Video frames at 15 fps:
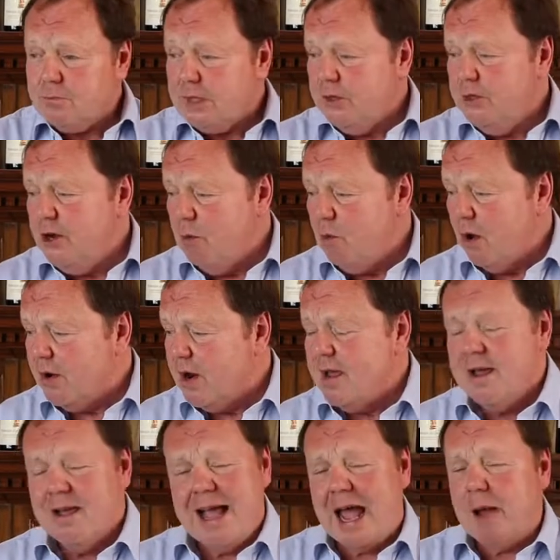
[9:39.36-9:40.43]
You know what?
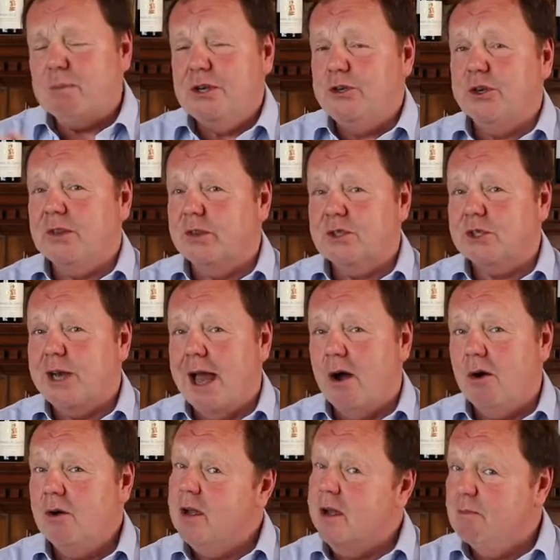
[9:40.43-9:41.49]
Happily drink this
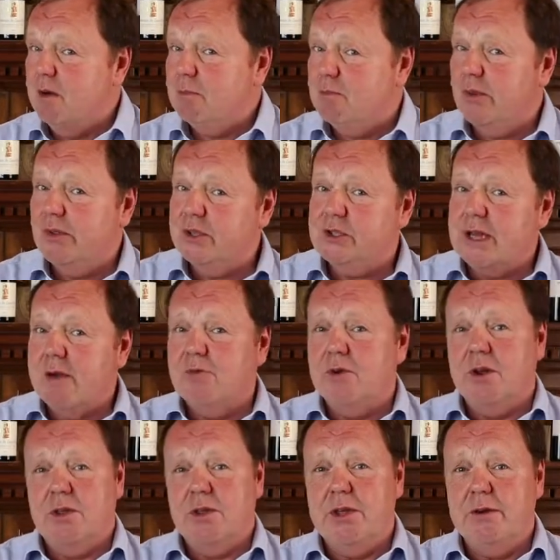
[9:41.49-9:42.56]
now, but put this down for
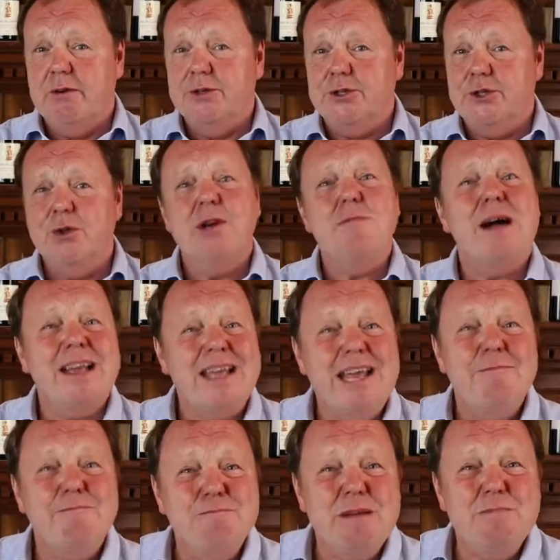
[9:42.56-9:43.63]
another year or two and it might
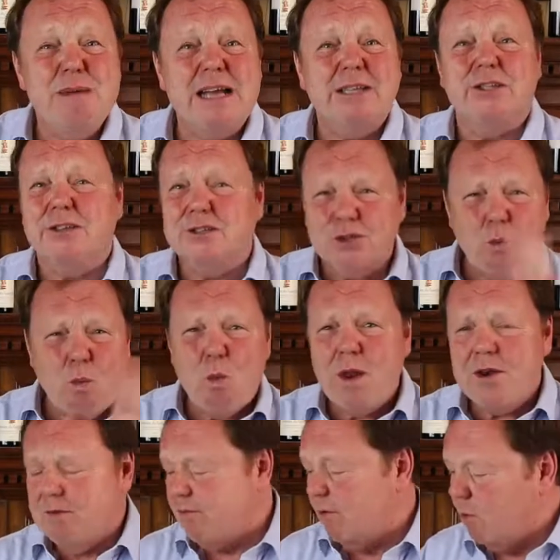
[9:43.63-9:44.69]
even be better. It's a
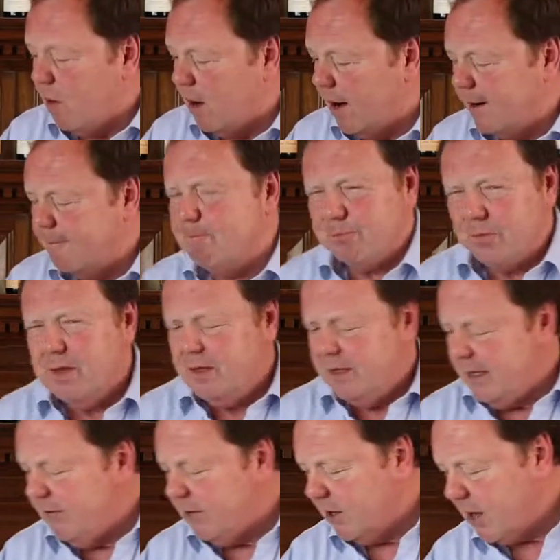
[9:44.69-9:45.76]
wonderful wine.
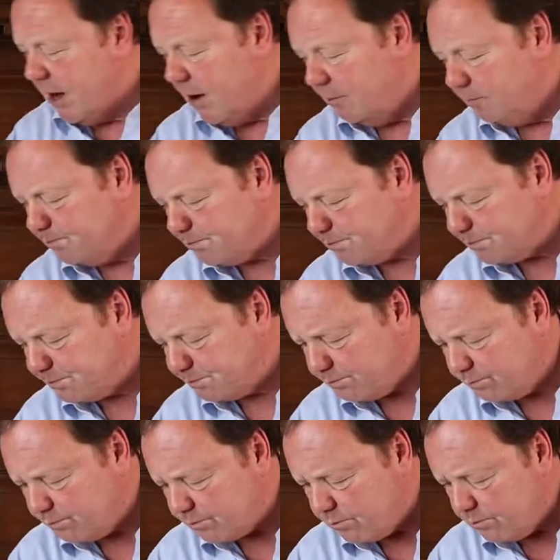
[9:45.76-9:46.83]
Give it a go.
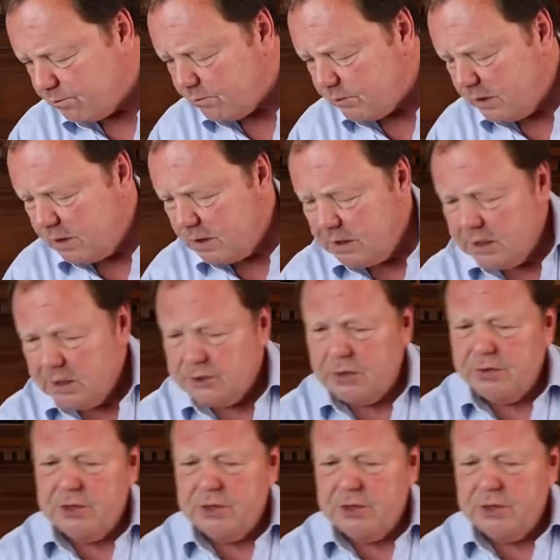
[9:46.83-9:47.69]
So